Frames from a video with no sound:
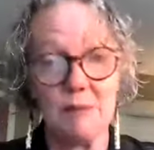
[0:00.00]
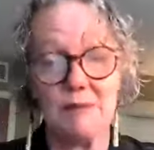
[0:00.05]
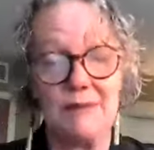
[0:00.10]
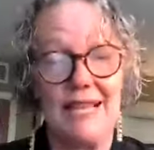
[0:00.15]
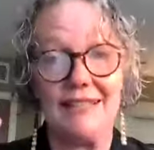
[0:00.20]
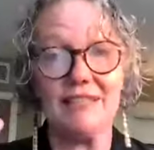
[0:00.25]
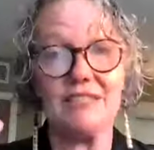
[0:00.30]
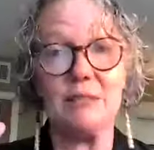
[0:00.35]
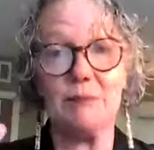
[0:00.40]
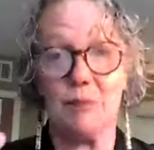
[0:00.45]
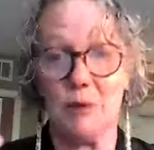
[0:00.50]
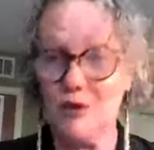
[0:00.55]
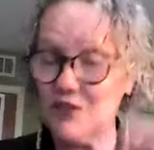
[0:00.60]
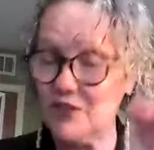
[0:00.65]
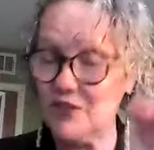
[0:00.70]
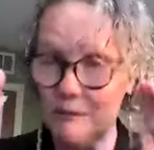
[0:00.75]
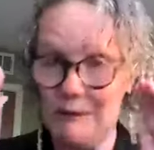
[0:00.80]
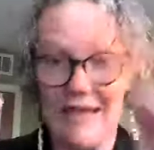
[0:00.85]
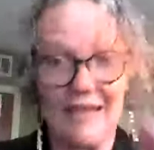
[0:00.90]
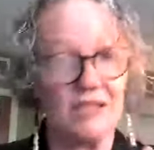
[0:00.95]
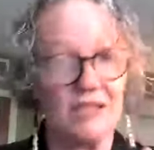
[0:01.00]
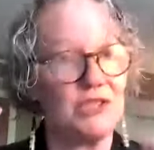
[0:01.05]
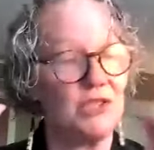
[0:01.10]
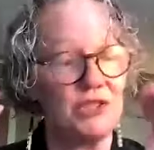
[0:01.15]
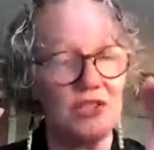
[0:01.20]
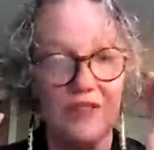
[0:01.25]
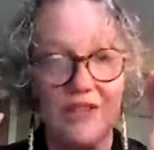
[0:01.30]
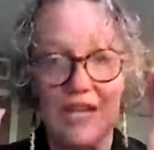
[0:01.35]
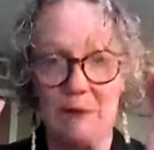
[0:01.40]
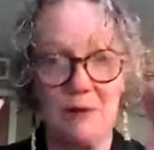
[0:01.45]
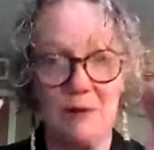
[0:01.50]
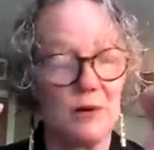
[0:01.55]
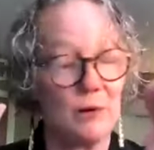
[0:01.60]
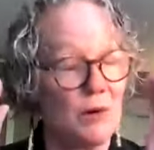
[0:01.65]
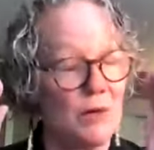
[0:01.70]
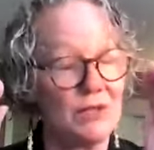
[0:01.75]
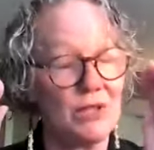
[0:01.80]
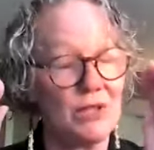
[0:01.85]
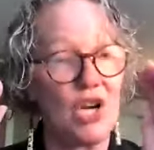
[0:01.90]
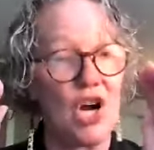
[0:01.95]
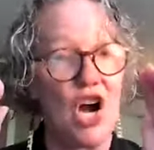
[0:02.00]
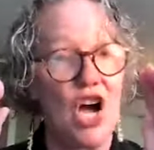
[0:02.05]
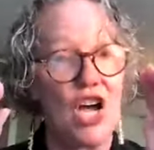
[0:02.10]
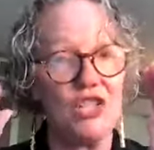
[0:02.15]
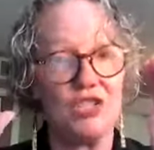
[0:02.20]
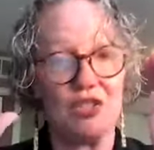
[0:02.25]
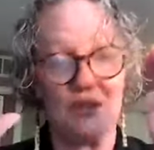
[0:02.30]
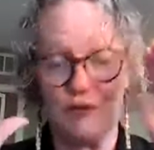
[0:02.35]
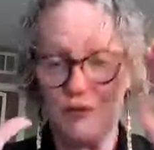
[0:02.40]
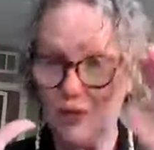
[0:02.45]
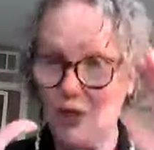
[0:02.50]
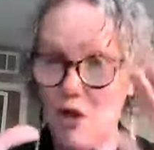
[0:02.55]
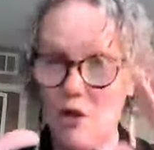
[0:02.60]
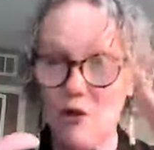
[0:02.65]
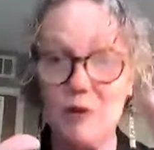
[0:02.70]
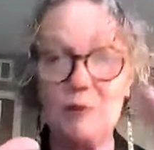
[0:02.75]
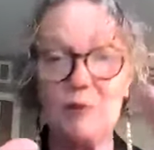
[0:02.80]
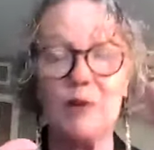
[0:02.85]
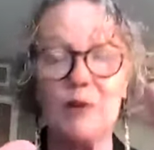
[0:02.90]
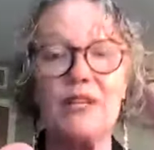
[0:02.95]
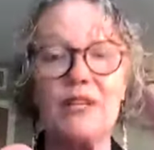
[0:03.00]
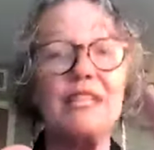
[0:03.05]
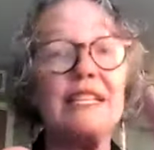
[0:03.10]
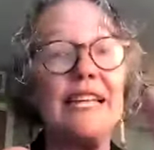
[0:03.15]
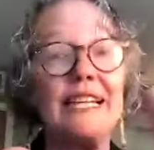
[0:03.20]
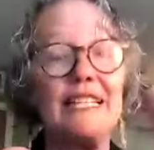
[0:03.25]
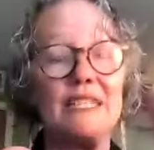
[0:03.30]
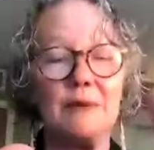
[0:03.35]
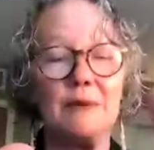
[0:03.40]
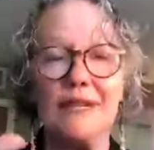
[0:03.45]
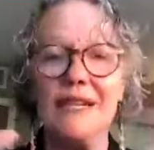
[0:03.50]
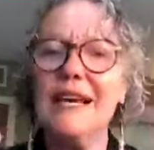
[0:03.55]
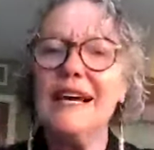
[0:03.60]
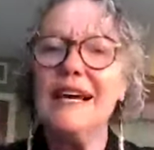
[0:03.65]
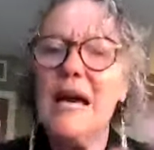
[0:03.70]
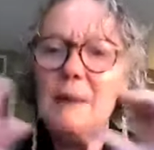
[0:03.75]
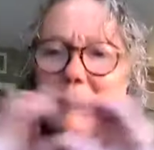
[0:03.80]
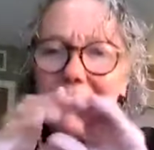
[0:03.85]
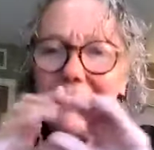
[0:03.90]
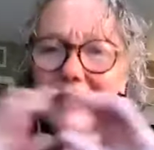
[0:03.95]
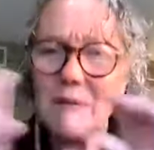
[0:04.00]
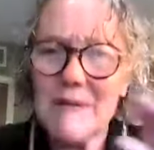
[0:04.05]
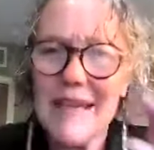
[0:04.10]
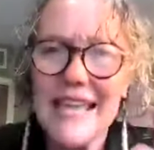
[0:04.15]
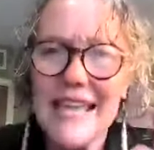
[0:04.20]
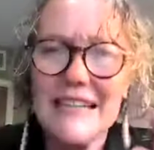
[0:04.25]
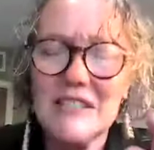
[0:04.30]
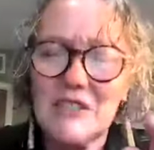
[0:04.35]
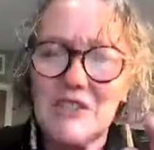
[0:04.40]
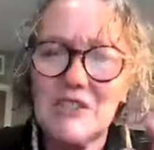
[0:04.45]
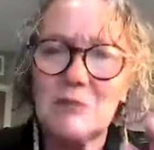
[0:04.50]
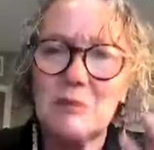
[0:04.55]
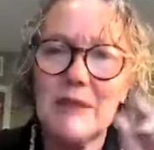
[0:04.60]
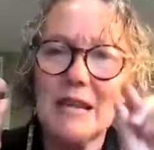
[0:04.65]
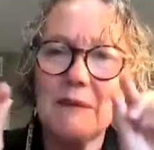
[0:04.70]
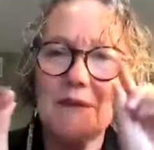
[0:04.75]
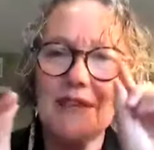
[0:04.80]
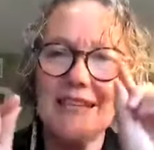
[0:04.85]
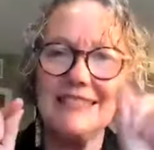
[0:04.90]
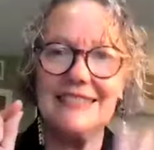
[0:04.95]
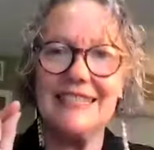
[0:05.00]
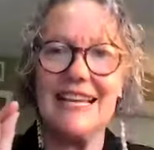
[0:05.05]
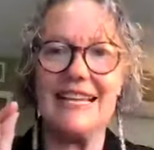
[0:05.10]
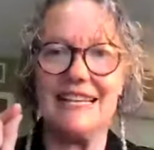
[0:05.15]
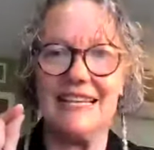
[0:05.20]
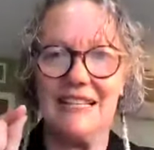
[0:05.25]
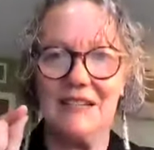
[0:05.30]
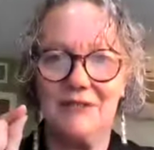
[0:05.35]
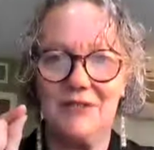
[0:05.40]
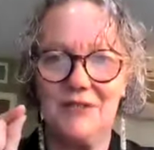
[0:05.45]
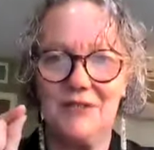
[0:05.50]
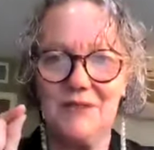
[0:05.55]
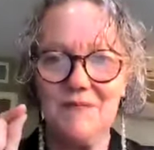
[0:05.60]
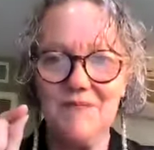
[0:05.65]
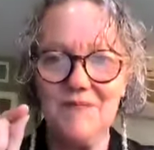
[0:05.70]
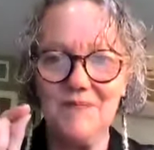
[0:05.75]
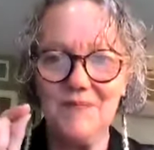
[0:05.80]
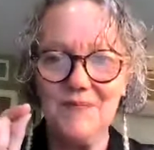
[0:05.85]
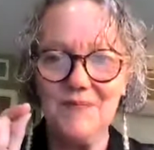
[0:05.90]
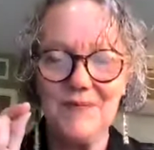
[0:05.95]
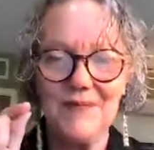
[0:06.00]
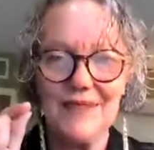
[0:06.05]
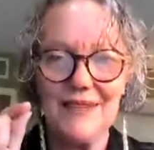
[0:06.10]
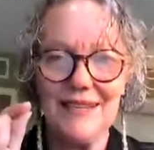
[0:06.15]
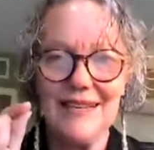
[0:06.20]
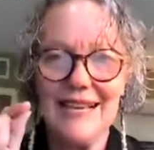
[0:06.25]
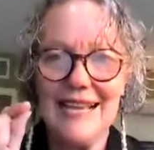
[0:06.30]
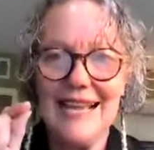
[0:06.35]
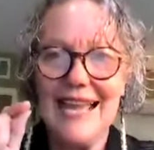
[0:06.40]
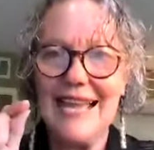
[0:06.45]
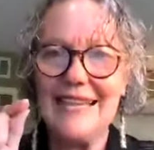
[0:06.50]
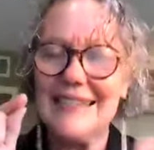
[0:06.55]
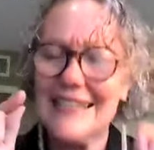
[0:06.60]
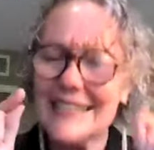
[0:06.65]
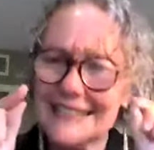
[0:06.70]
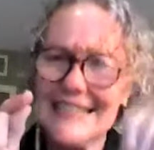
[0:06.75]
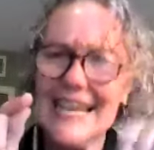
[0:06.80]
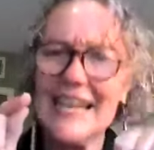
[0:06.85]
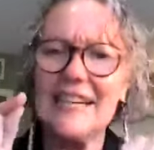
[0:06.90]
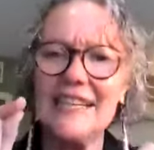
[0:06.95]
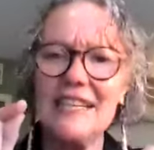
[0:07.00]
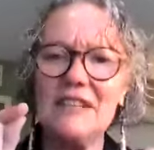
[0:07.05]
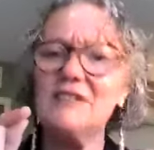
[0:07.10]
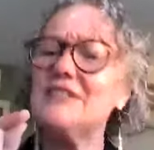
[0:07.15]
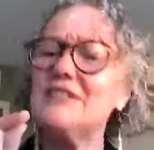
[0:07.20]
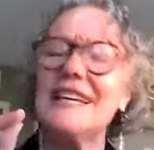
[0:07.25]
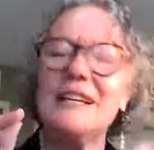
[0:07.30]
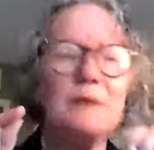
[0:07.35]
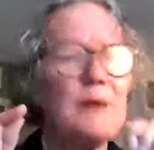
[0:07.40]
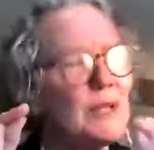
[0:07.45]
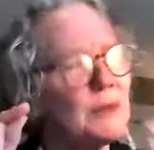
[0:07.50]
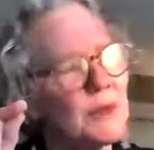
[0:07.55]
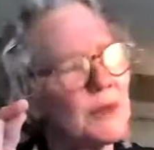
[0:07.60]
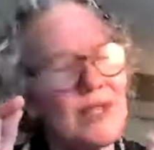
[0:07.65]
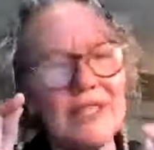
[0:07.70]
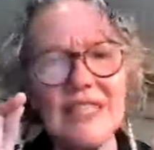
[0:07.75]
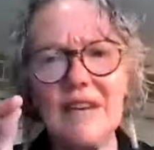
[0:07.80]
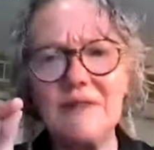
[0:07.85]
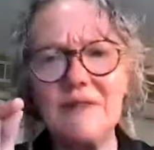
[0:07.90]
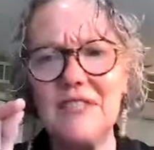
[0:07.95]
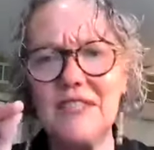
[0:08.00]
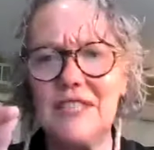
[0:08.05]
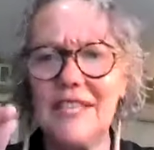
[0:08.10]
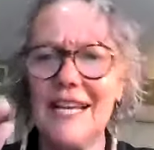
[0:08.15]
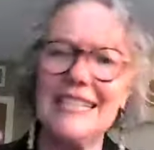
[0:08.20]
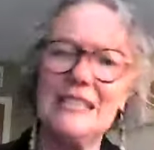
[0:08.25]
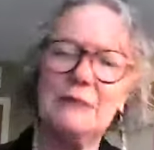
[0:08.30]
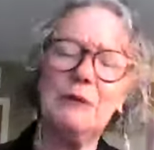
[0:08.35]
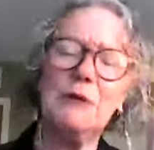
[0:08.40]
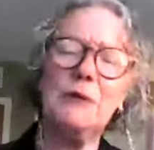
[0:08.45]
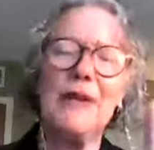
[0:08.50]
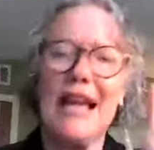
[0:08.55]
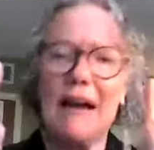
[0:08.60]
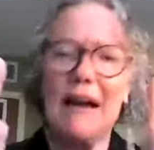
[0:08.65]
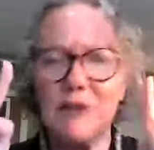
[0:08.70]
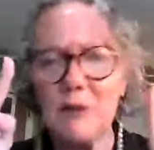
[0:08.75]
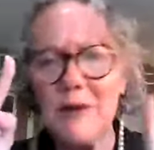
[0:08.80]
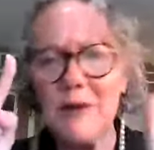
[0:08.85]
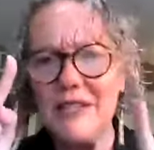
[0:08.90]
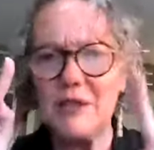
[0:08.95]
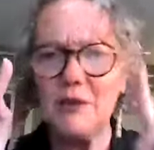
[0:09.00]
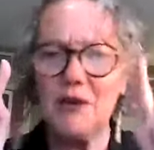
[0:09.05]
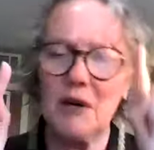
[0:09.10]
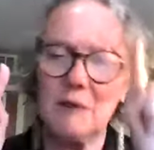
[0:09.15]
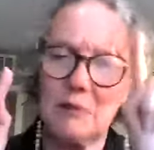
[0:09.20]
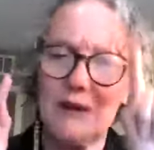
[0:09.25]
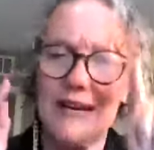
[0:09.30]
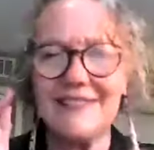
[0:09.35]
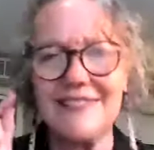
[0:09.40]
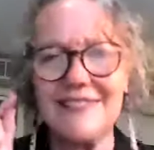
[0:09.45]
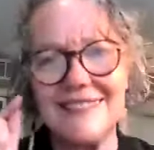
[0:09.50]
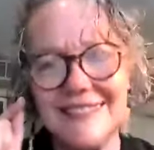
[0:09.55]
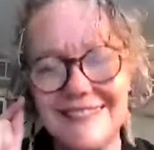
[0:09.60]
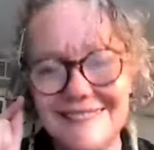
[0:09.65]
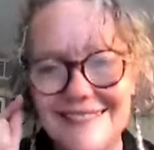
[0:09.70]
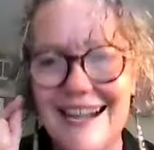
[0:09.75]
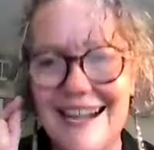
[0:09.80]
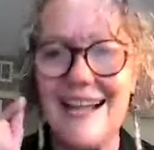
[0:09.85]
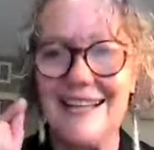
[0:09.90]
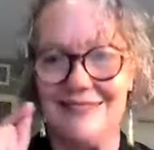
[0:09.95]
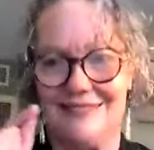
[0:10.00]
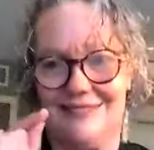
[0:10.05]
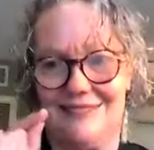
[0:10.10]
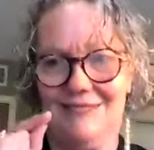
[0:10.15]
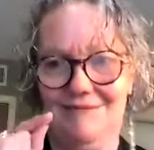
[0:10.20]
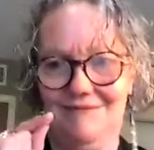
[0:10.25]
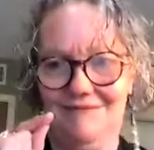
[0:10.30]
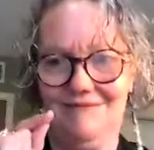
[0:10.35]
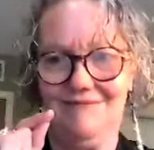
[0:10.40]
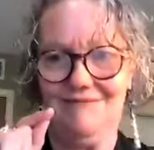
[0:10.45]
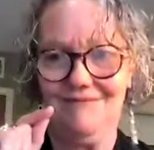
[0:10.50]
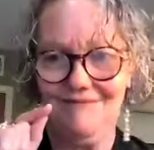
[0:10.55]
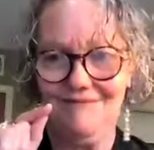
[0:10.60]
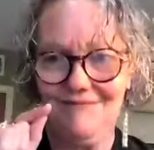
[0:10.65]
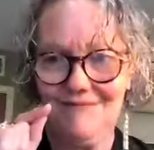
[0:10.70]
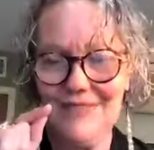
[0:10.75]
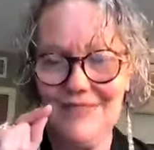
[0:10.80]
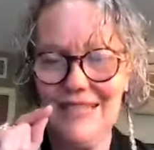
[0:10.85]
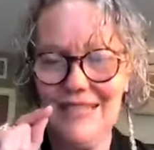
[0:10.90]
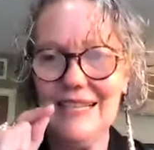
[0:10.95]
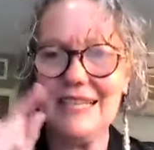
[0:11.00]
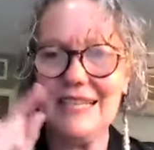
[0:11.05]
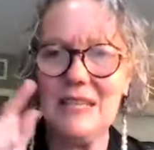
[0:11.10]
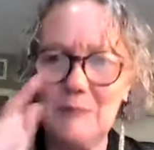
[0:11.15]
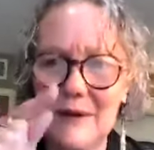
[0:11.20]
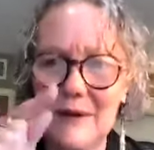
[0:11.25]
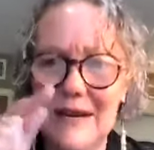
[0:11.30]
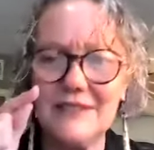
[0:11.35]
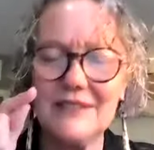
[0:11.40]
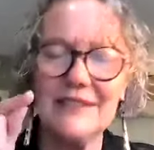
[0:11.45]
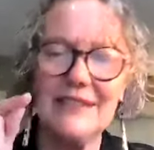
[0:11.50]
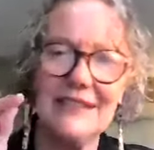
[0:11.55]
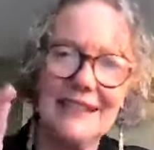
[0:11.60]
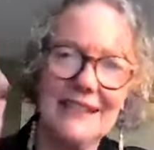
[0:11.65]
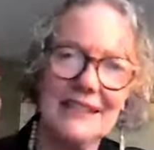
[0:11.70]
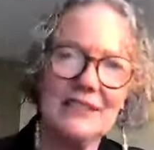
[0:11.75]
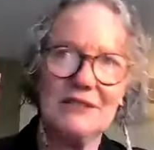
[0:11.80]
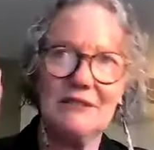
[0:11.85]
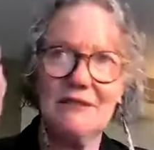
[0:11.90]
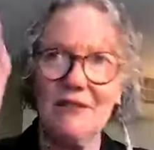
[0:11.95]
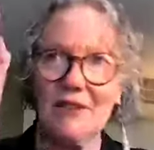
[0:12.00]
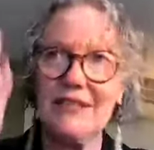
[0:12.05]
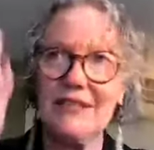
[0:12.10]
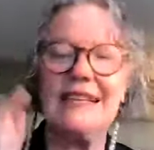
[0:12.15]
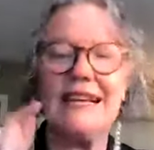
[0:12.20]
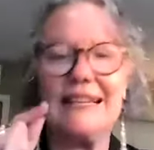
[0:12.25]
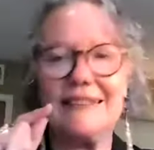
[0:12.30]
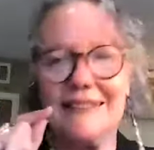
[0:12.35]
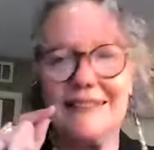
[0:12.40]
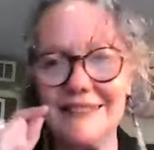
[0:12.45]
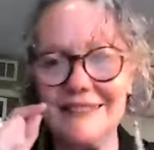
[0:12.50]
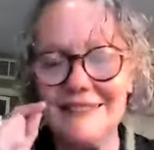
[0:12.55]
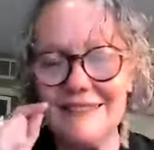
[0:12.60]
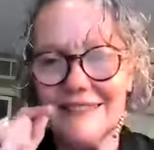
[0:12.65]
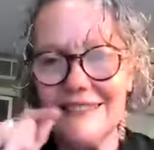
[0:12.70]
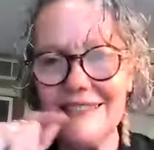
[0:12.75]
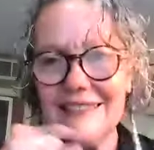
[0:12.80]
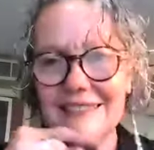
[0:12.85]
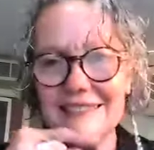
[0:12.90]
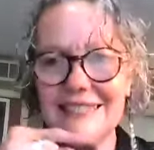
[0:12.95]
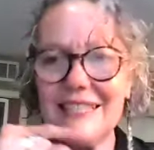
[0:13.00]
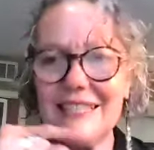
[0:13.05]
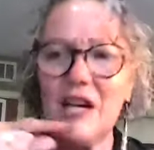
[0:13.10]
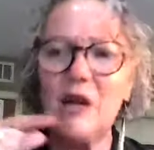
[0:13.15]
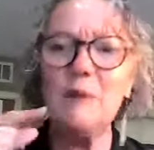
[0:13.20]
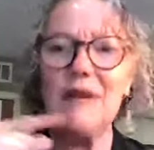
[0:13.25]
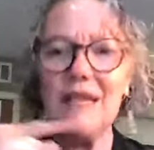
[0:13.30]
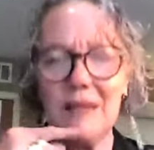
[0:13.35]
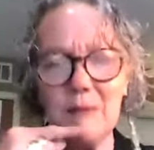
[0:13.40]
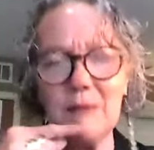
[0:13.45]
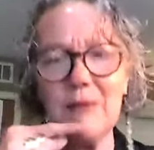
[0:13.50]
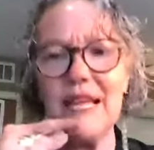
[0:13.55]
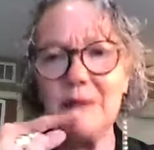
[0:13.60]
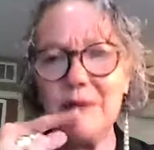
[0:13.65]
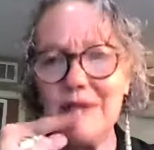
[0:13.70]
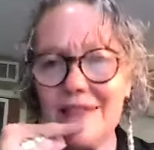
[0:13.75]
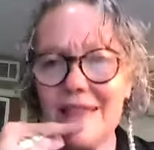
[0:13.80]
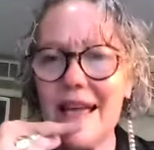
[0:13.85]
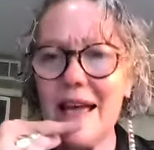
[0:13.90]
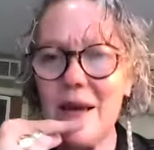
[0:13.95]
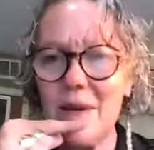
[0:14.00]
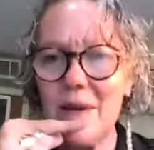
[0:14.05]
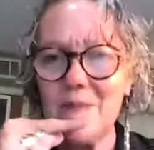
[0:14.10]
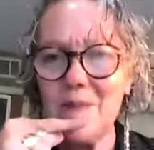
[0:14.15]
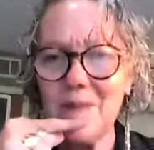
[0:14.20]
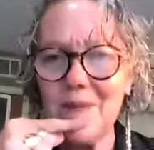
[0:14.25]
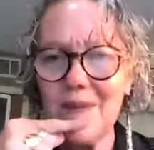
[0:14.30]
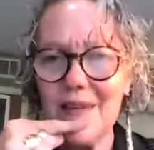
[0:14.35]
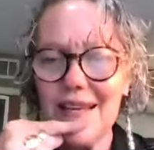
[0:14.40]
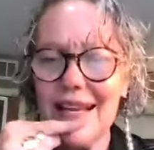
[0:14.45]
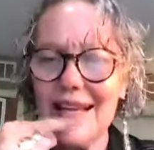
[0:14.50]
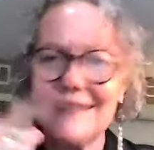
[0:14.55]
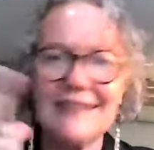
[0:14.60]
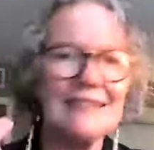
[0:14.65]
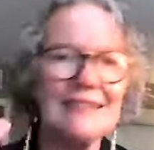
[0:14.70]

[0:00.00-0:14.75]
data supports the managers, are number one cause of low employee engagement. But the managers blame the executives. And the executives say, we'd really love to change, but we have to wait till our president dies and the president is looking at the chairman and blaming them. And the